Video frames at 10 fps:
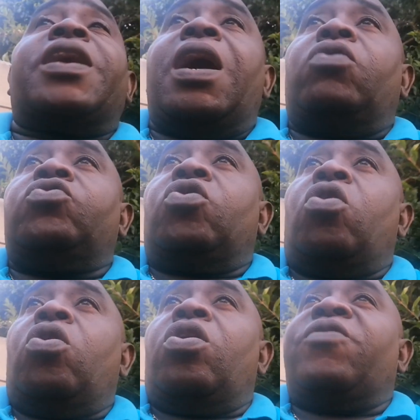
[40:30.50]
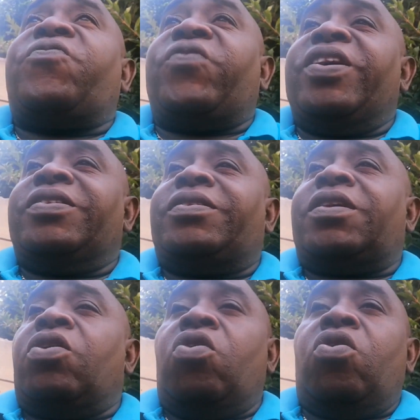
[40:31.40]
ground or a
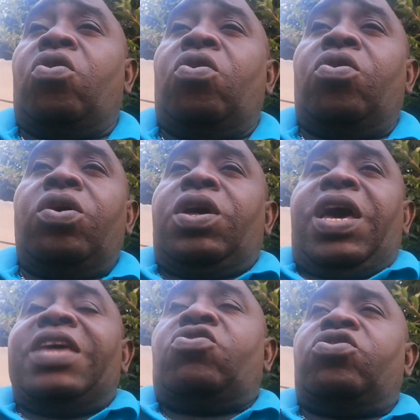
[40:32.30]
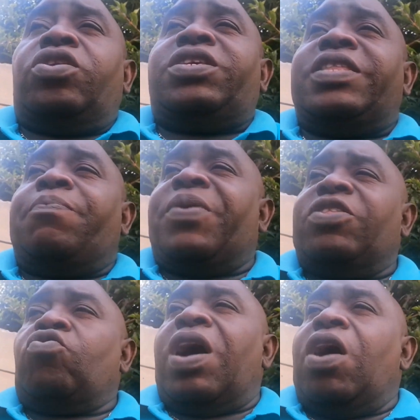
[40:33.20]
field, or I don't know, it
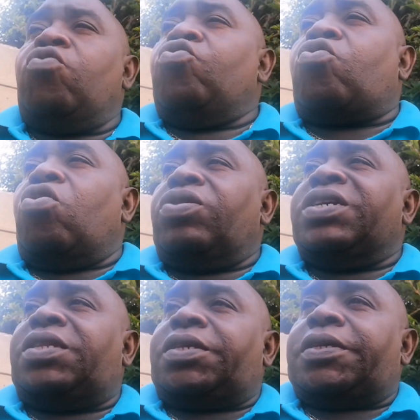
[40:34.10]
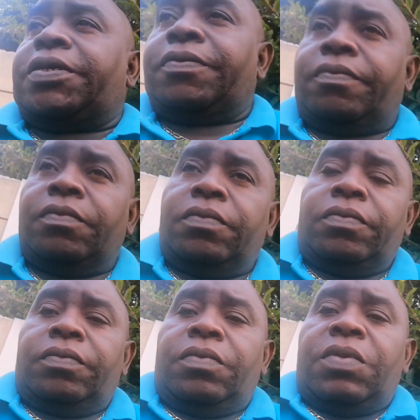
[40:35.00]
depends on how you call it.
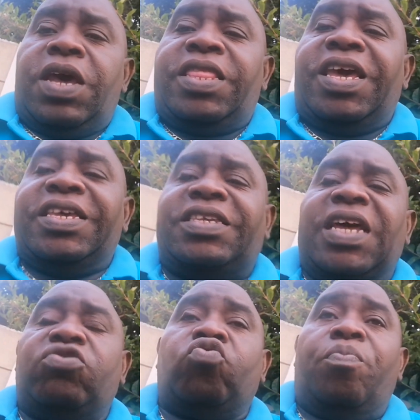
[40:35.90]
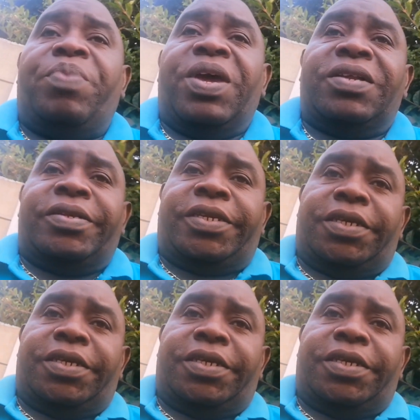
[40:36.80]
And then he start to build.